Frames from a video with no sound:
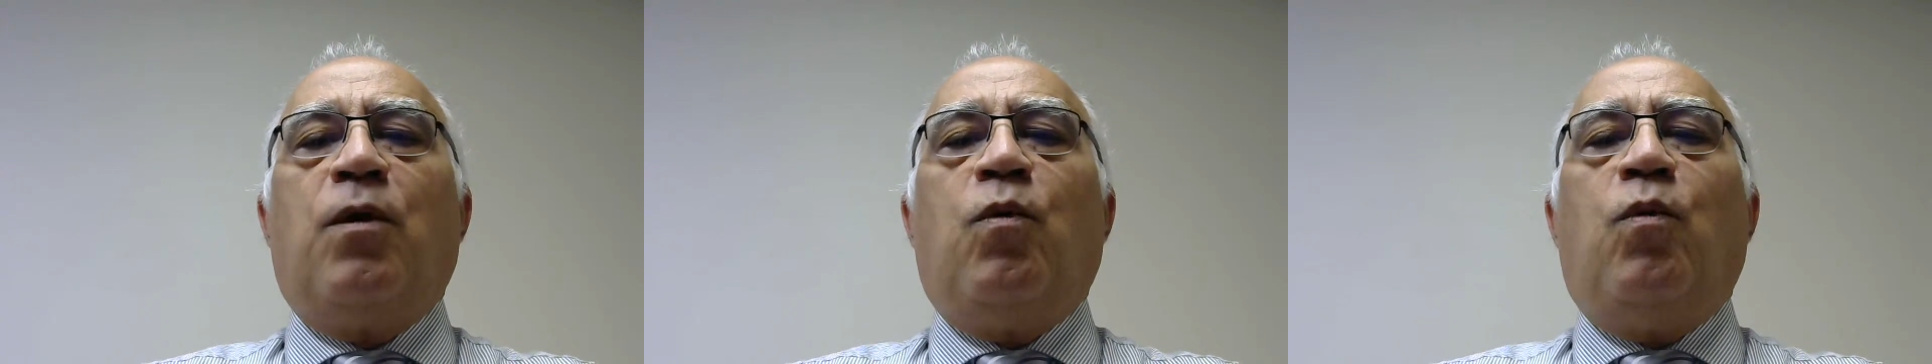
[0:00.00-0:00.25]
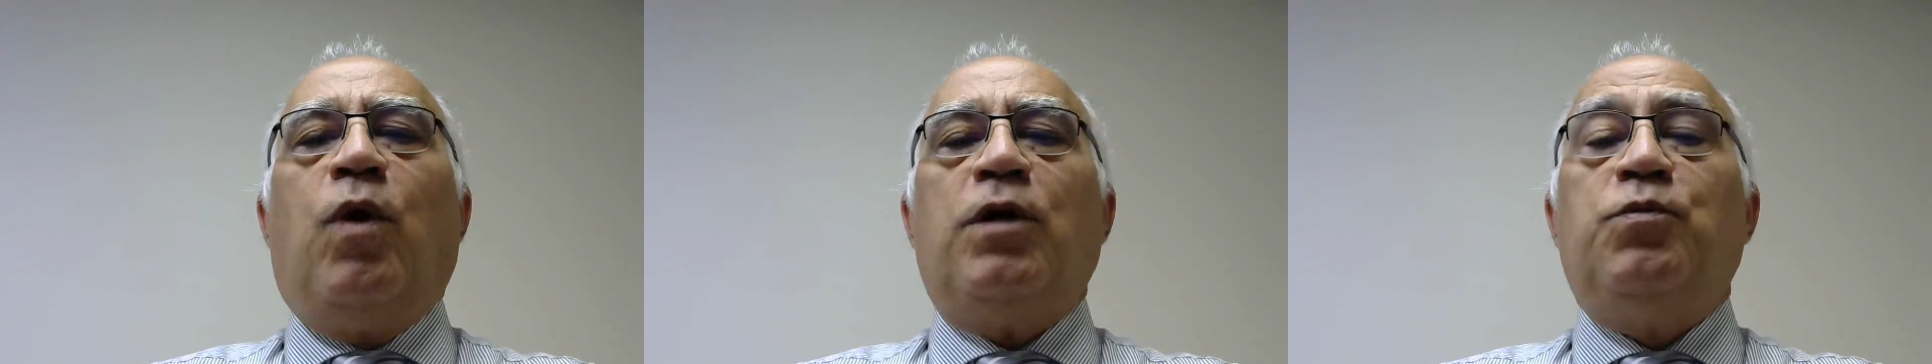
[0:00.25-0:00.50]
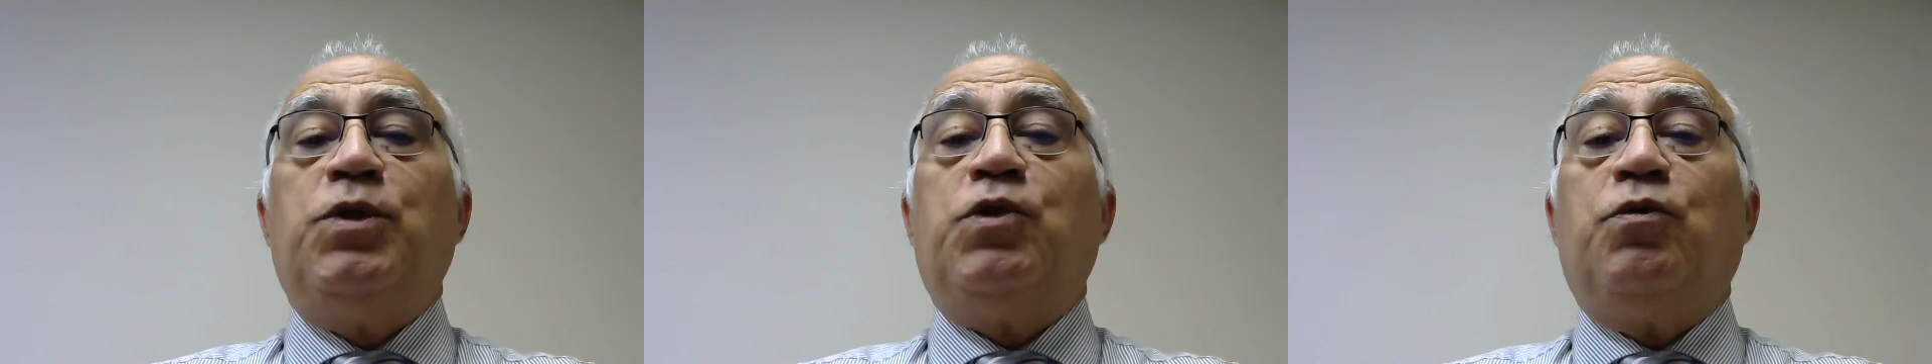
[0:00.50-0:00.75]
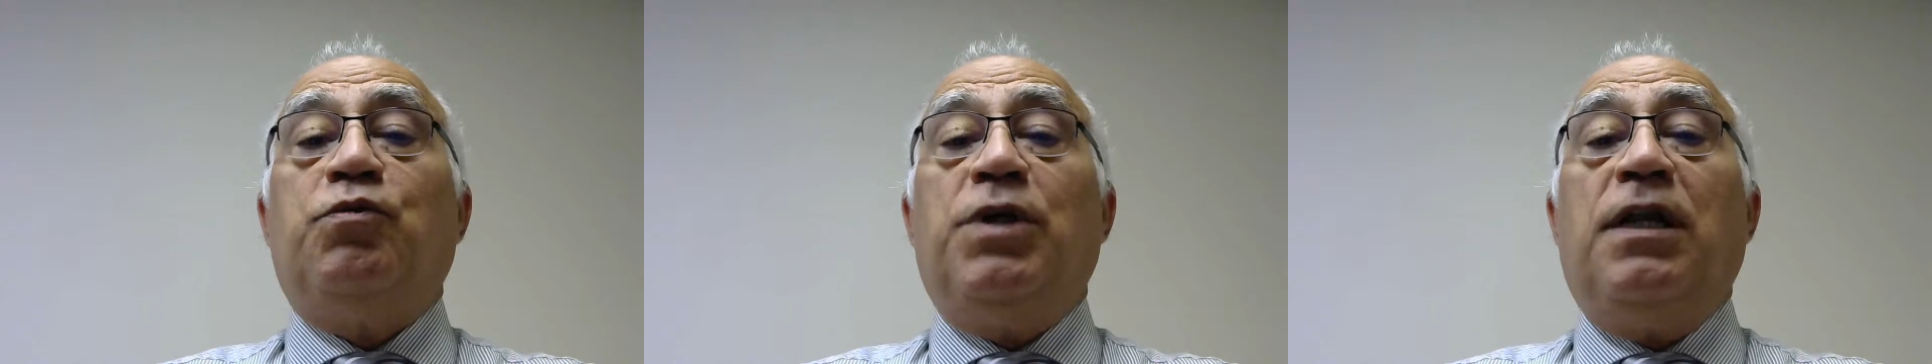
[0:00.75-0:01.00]
What we
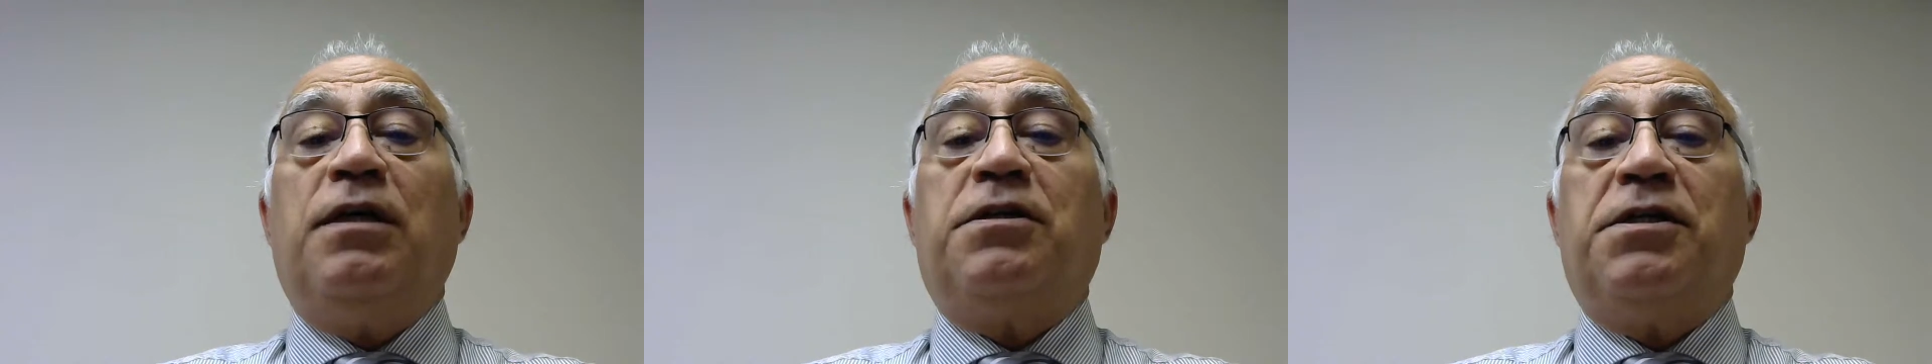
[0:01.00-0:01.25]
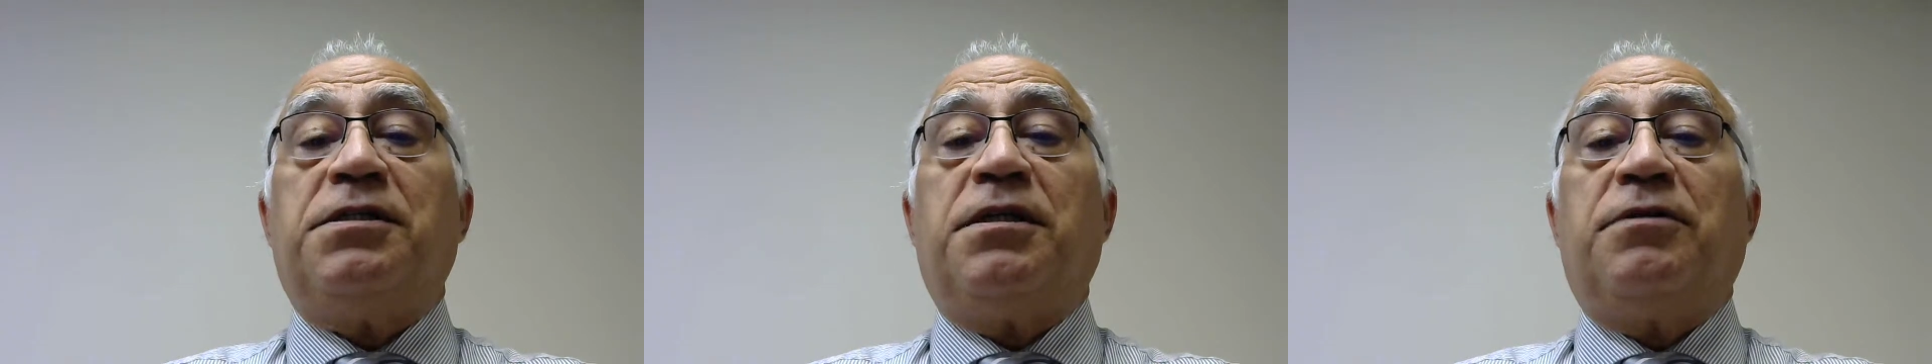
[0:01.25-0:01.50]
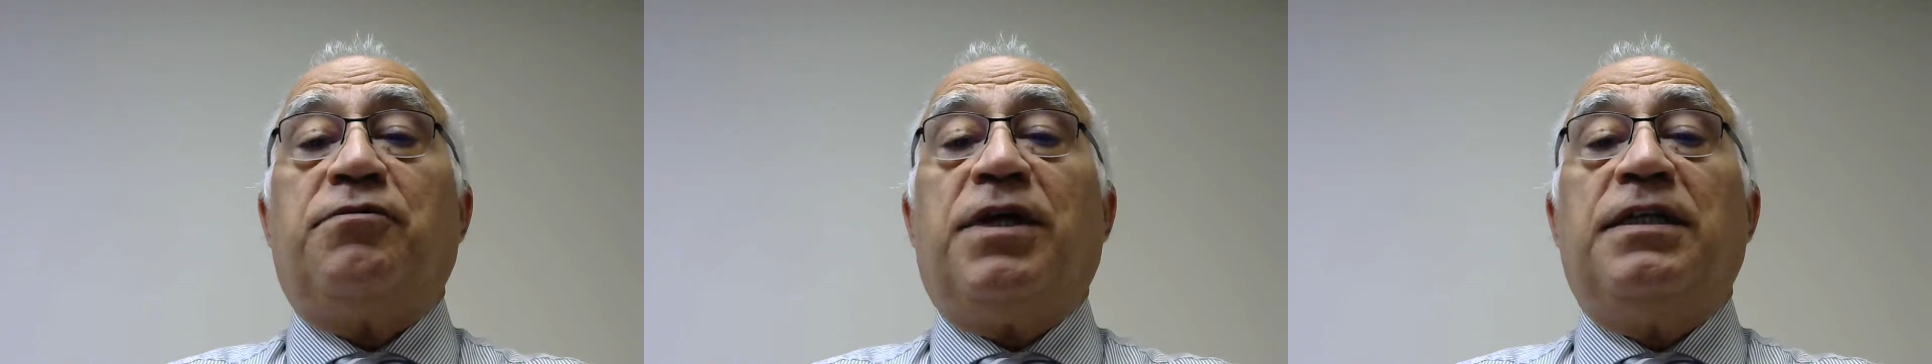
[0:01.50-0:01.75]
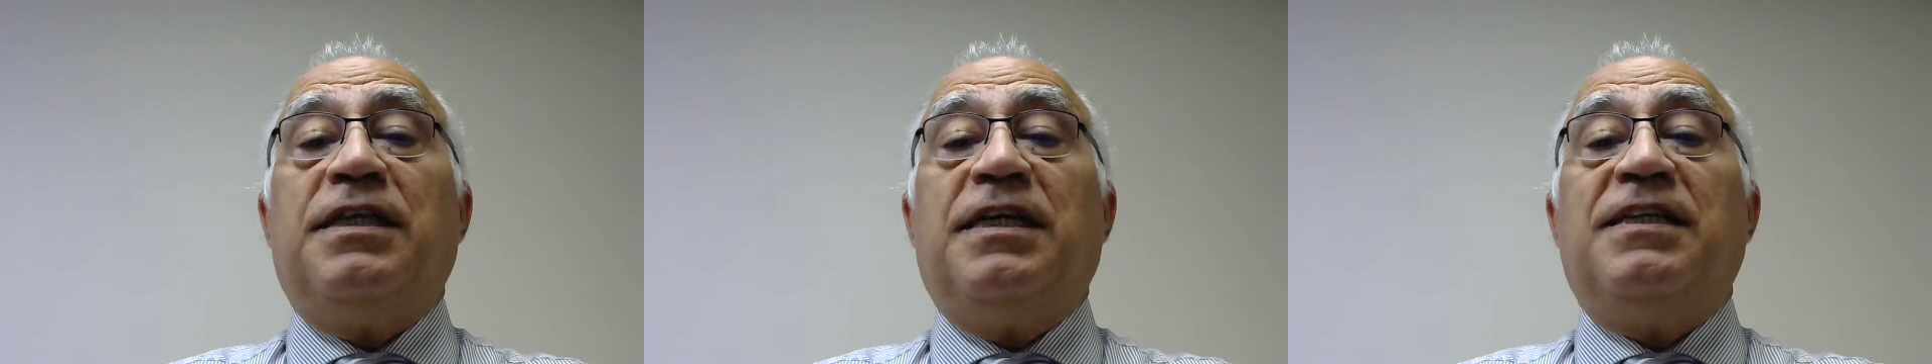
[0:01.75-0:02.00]
should really
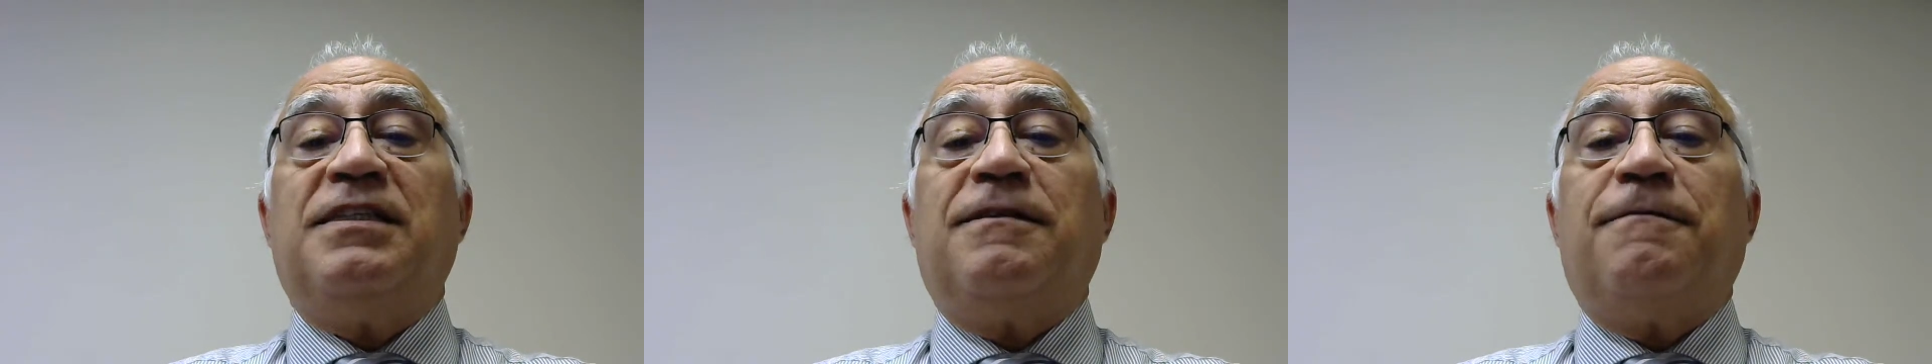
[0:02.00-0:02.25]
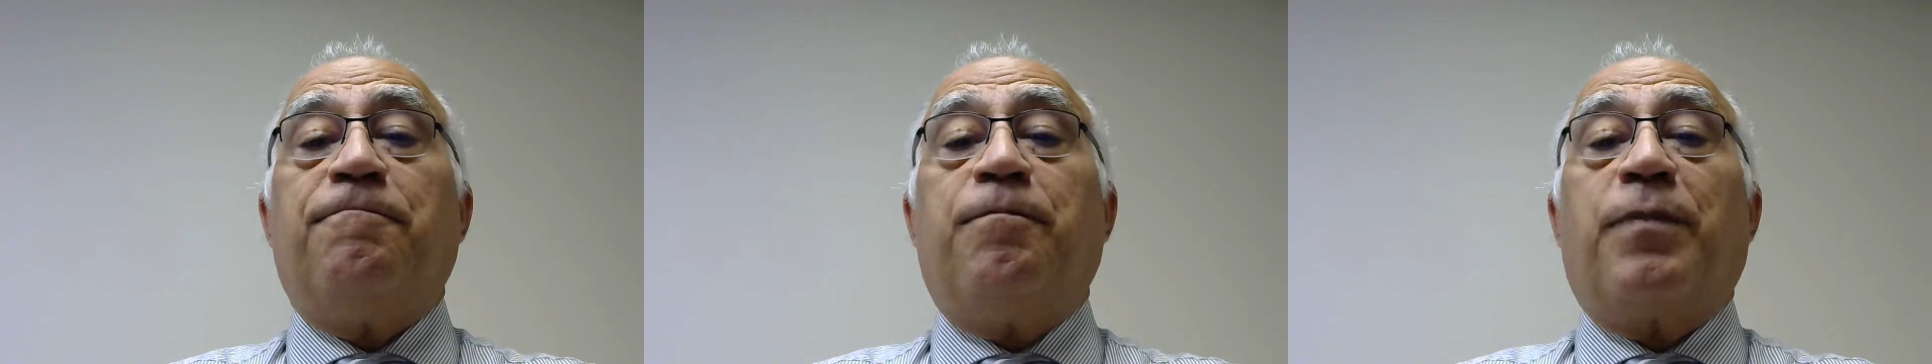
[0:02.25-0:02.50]
concentrate is,